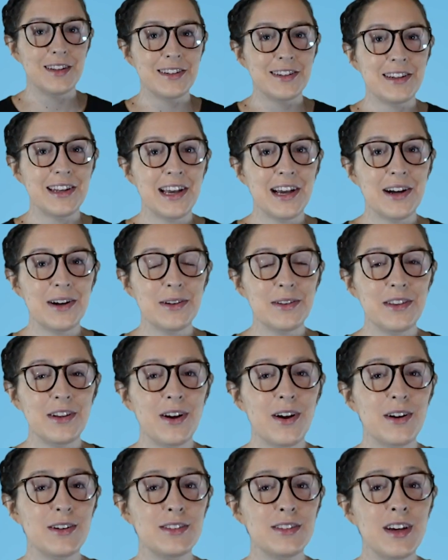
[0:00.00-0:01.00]
Now,
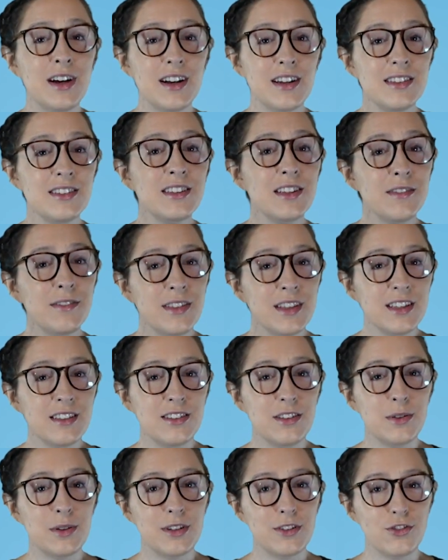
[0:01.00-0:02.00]
there are tons of things
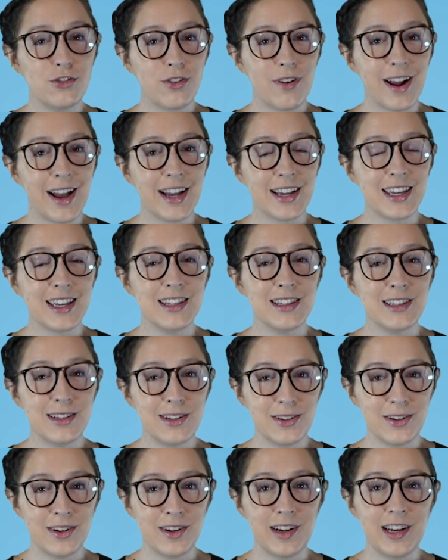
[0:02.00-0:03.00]
you can track and
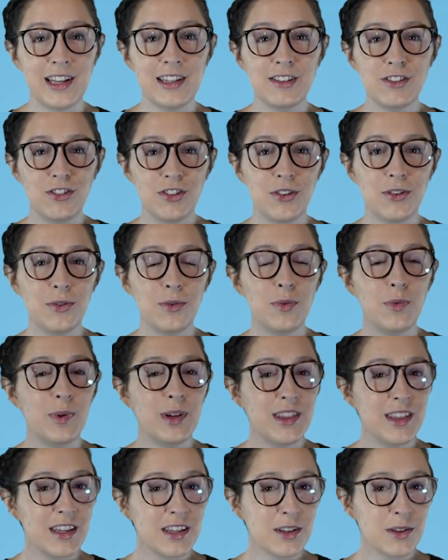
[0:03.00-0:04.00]
learn and do
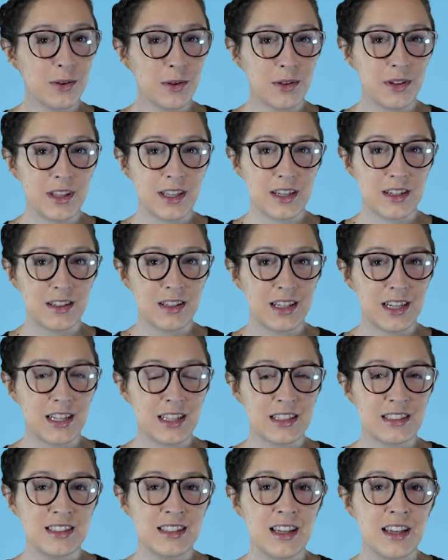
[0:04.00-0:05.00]
within Google
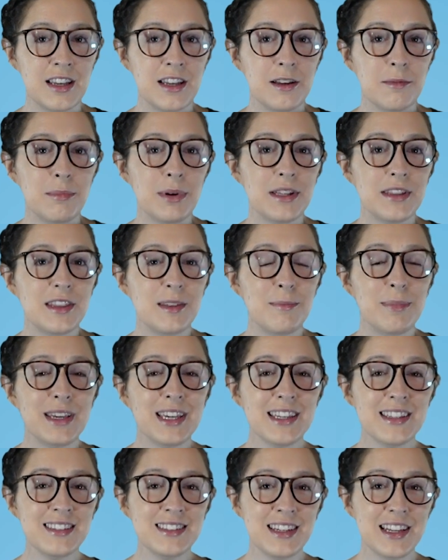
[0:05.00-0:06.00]
Analytics, but the
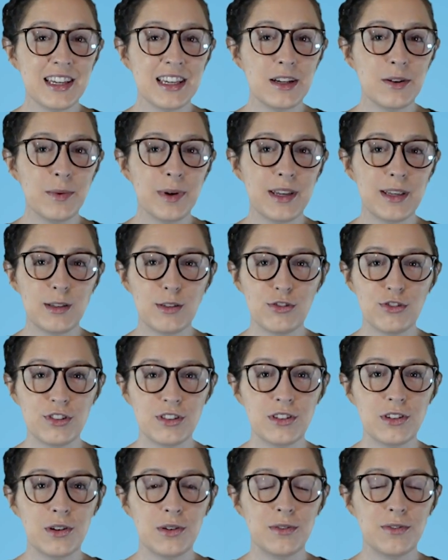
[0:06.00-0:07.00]
biggest takeaway you
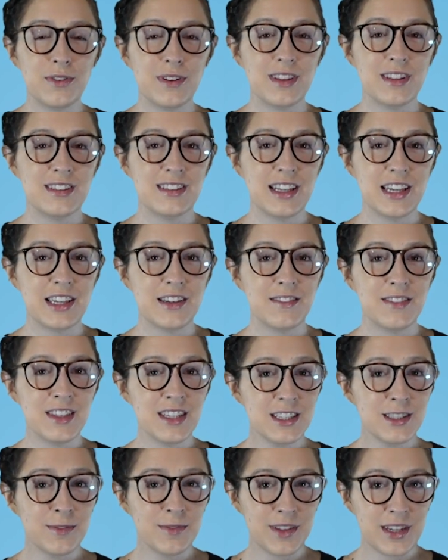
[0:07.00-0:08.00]
should note for the sake of
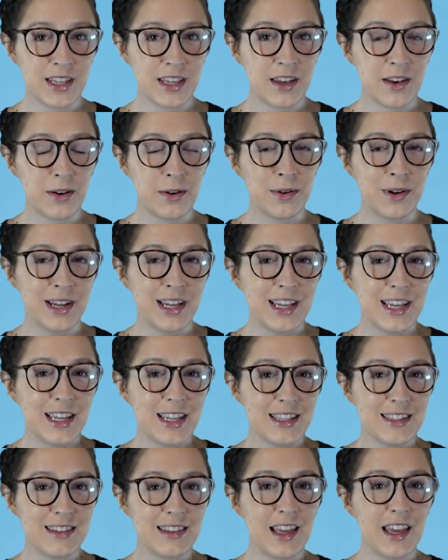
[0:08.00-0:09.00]
this video
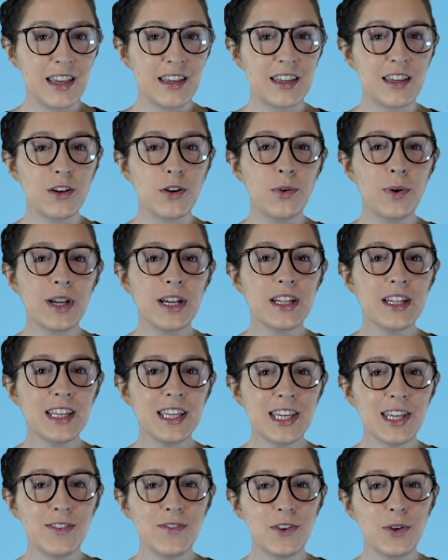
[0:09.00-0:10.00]
is that it can
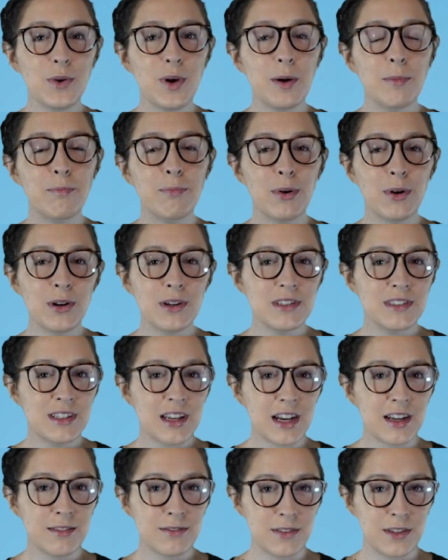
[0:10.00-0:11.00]
quickly give you a bird's
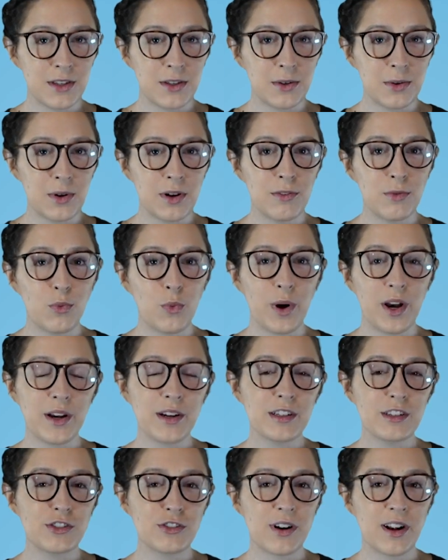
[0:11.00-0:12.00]
eye view of where
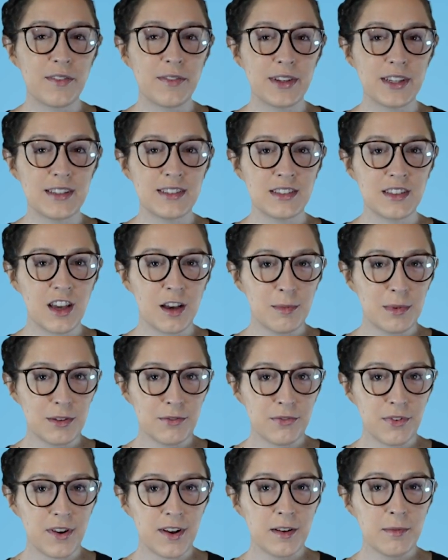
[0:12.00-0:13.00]
your traffic is coming
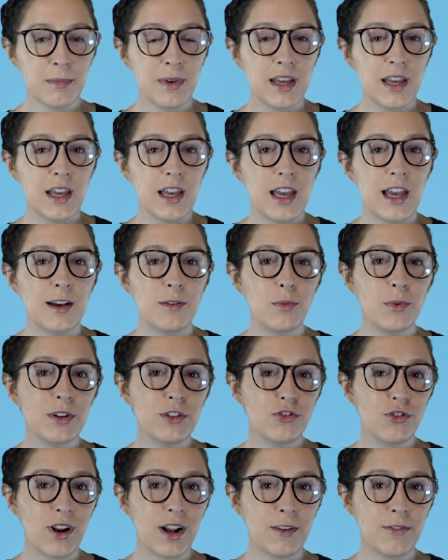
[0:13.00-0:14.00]
from and
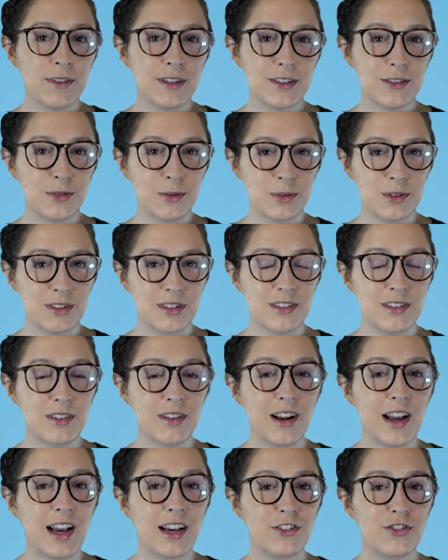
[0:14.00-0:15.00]
what traffic sources
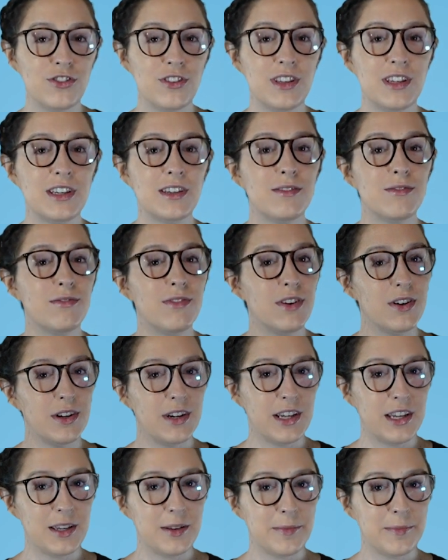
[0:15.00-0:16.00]
are actually
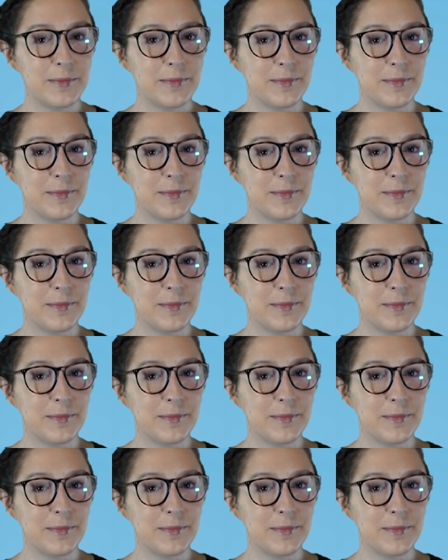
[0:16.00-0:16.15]
converting.